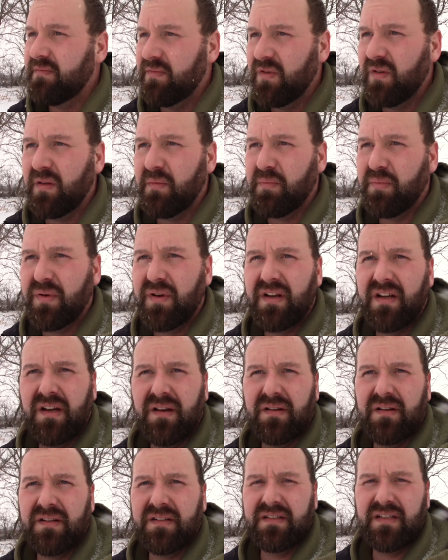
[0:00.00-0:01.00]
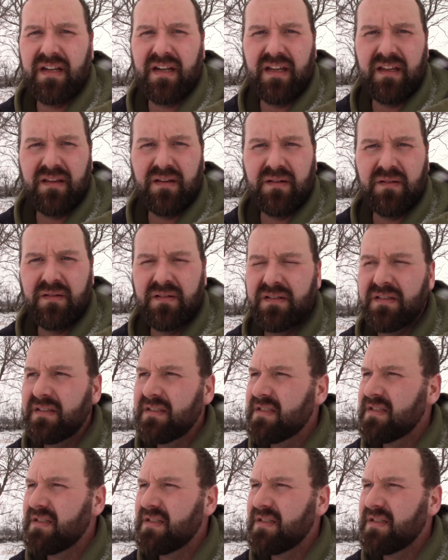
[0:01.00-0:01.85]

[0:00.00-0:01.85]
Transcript: really pretty out here today though.